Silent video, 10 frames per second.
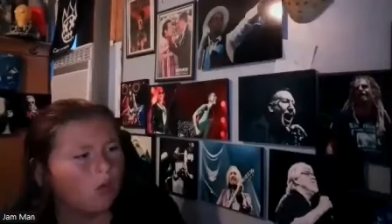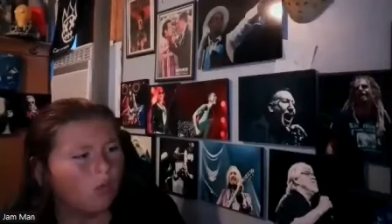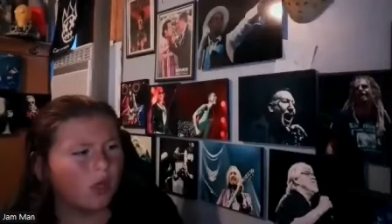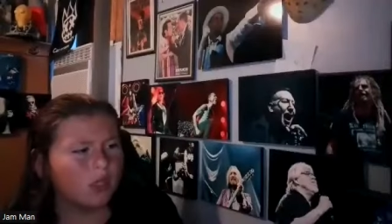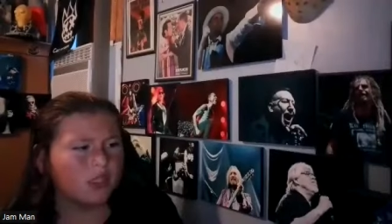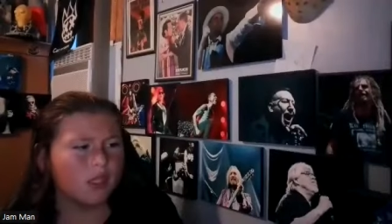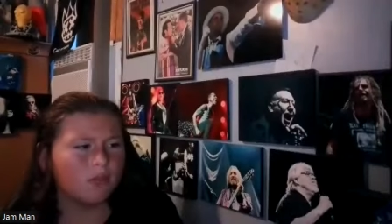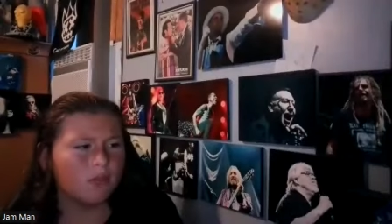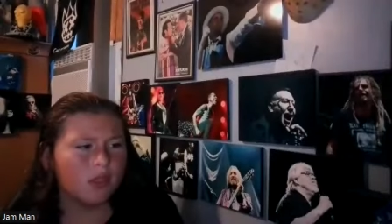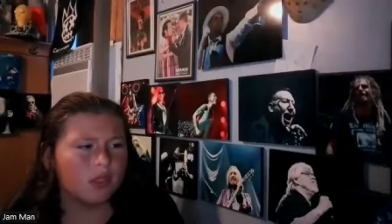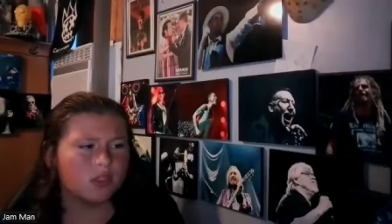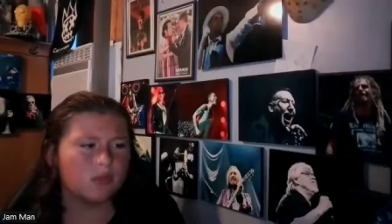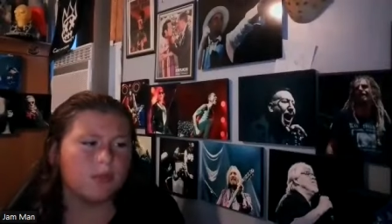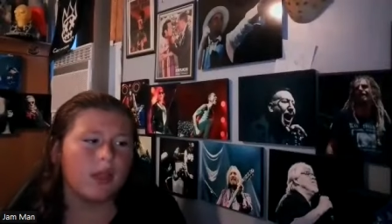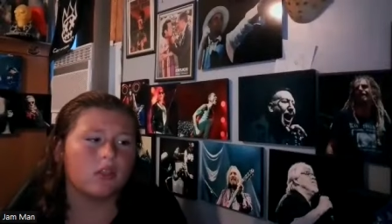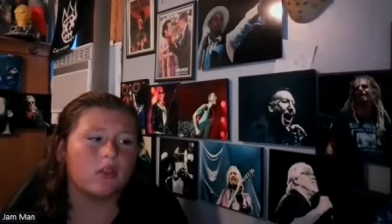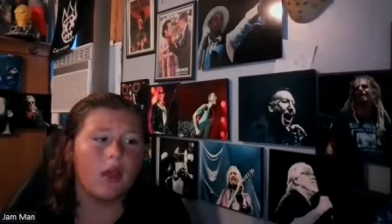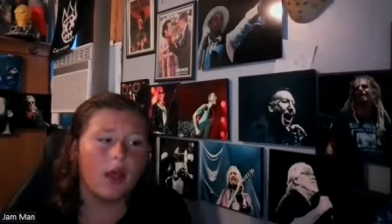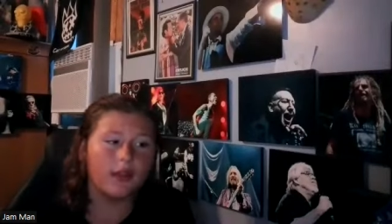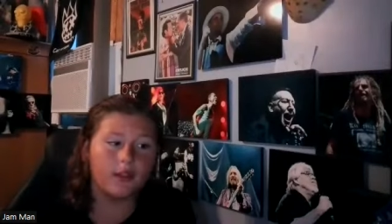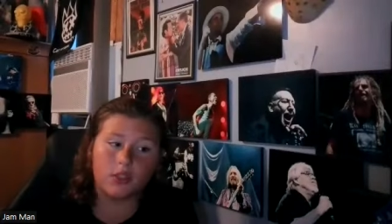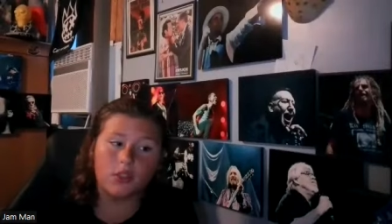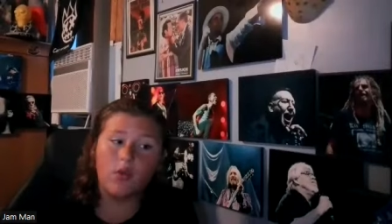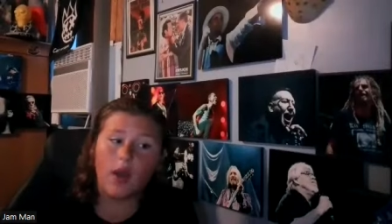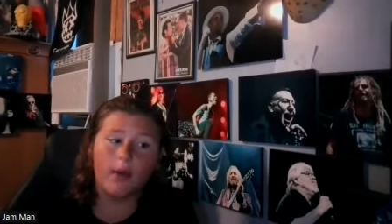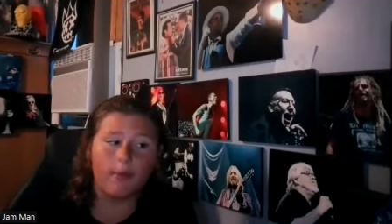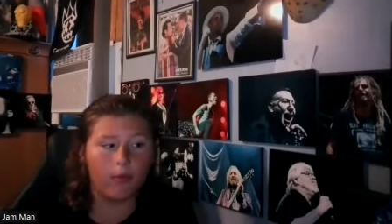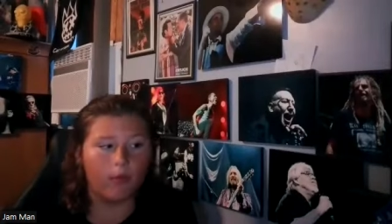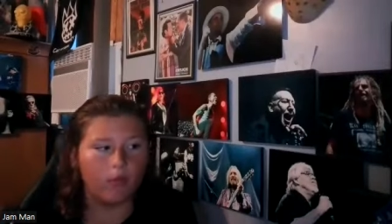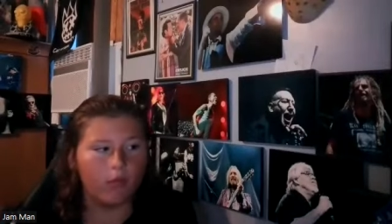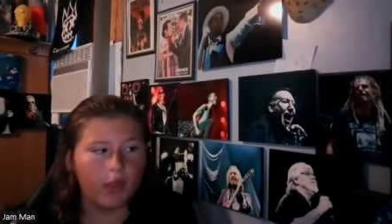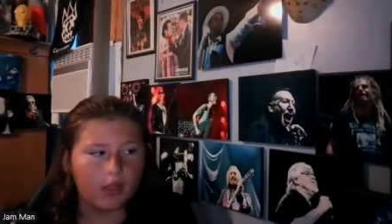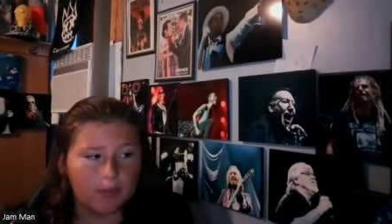what can we expect on this new album, Wake